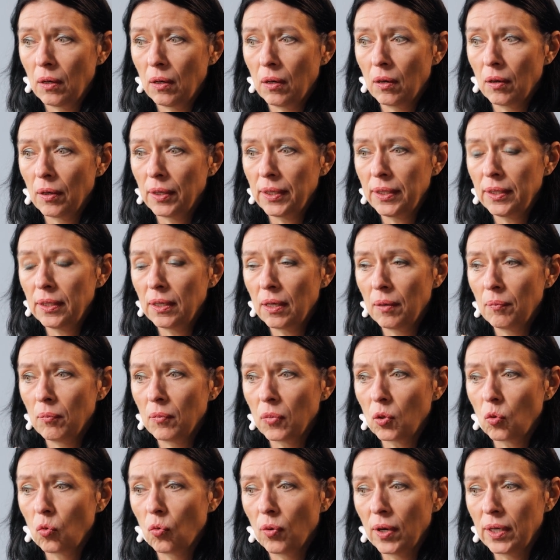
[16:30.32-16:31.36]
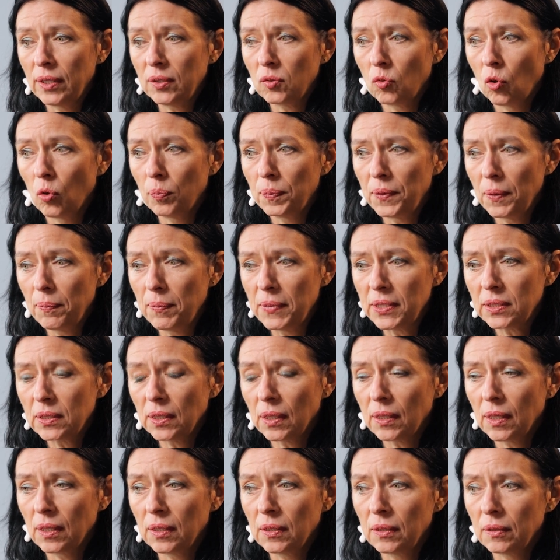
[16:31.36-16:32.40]
I am quite
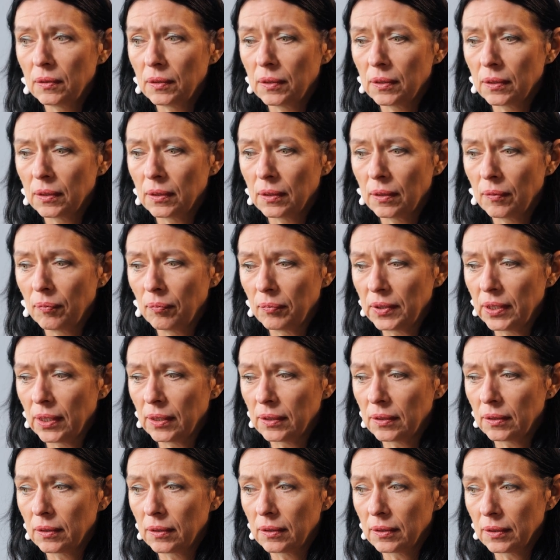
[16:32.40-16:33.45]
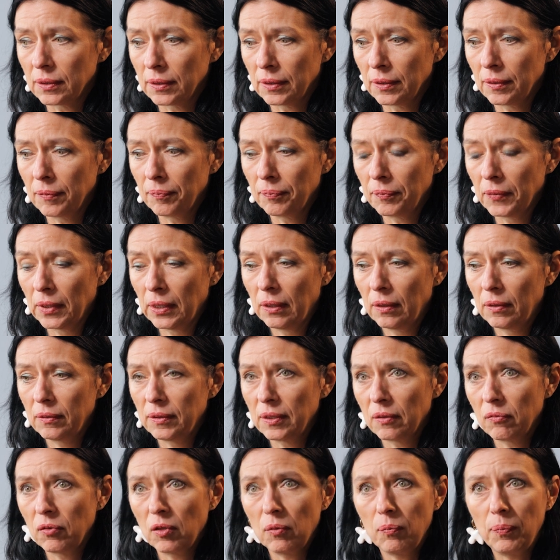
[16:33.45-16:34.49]
optimistic and that
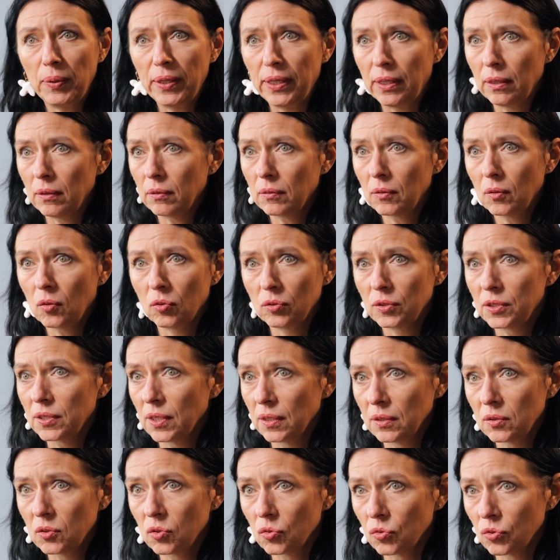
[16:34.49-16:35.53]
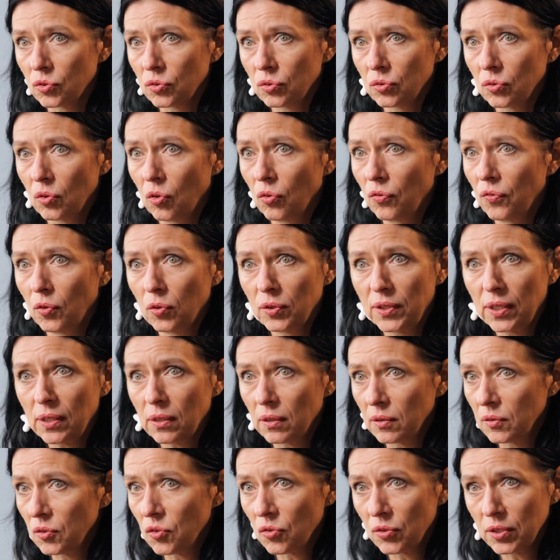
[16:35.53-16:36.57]
there will be consensus of all the
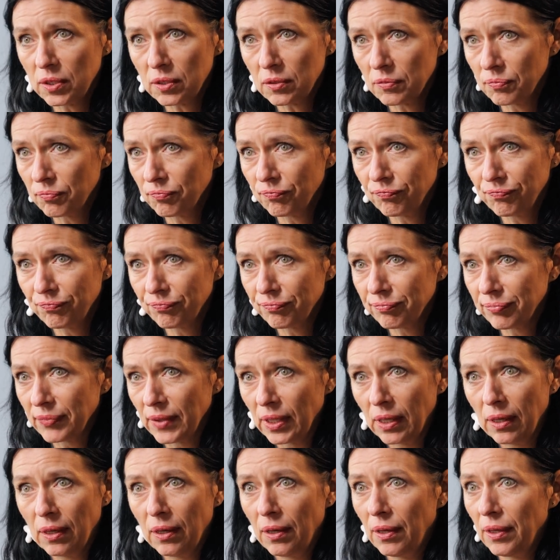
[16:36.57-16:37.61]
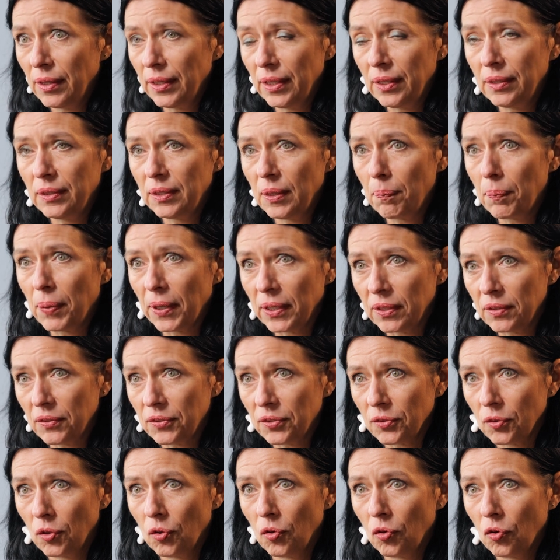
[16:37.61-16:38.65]
countries in the
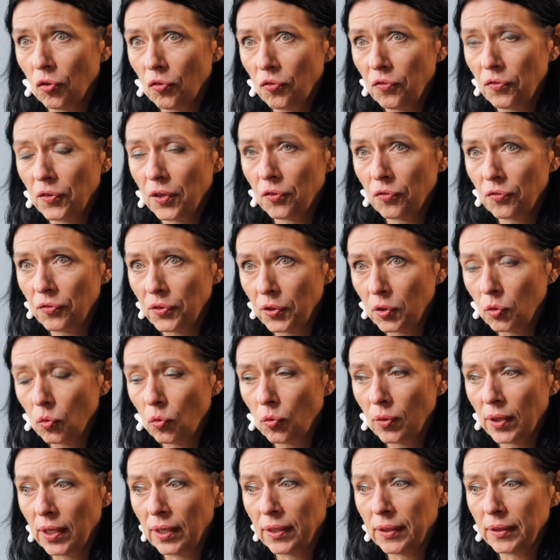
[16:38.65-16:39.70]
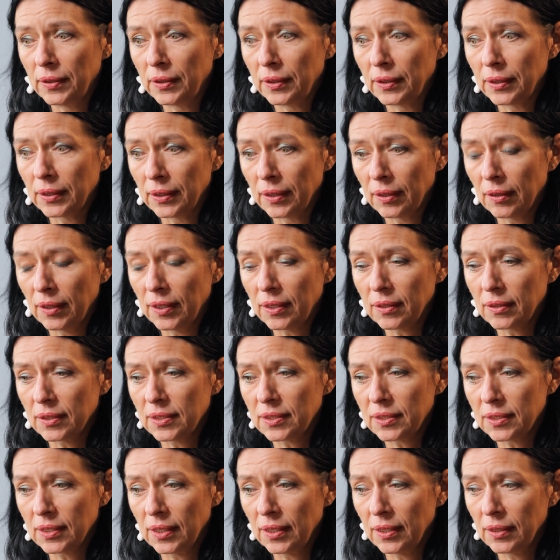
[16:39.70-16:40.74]
path of you. And like I
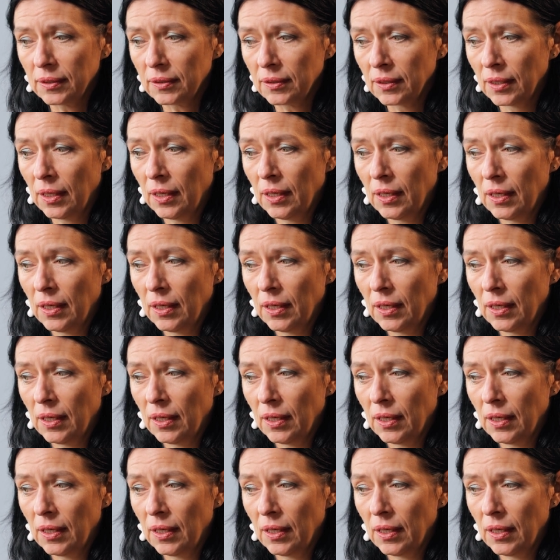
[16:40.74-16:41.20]
said,